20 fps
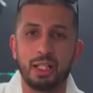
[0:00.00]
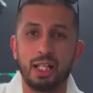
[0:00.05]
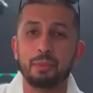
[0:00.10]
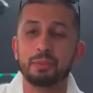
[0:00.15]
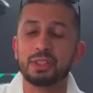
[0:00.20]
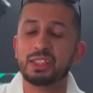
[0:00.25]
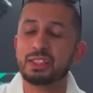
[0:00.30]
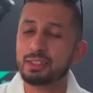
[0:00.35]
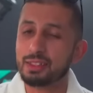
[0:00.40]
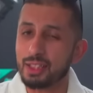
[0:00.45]
I'm
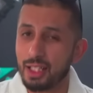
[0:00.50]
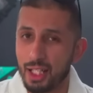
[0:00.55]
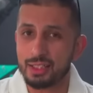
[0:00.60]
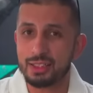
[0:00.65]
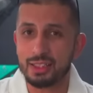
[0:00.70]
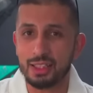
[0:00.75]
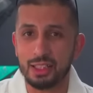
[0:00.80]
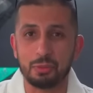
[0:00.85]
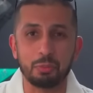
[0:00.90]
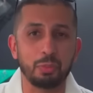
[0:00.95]

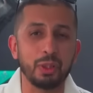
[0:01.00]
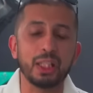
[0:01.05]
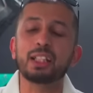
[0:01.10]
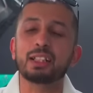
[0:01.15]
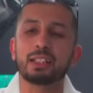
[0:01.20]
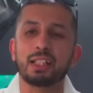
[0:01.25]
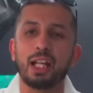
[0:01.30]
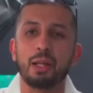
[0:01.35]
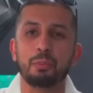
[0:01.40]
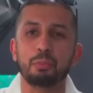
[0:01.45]
stressing big
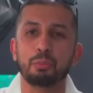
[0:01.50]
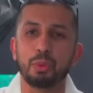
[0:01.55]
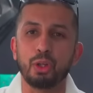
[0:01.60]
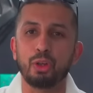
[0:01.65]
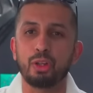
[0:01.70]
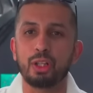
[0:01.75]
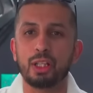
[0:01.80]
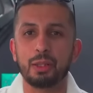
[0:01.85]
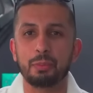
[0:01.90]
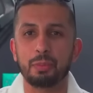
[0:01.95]
time
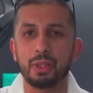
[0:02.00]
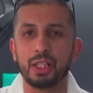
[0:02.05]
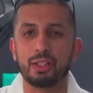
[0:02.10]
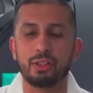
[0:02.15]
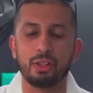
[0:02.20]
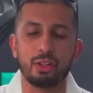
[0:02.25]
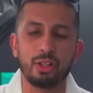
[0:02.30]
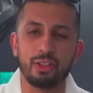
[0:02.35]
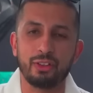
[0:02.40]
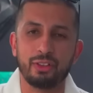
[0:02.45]
purely
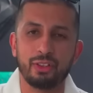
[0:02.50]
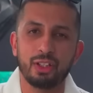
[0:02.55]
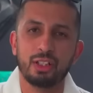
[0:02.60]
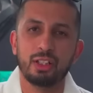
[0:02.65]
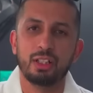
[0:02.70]
because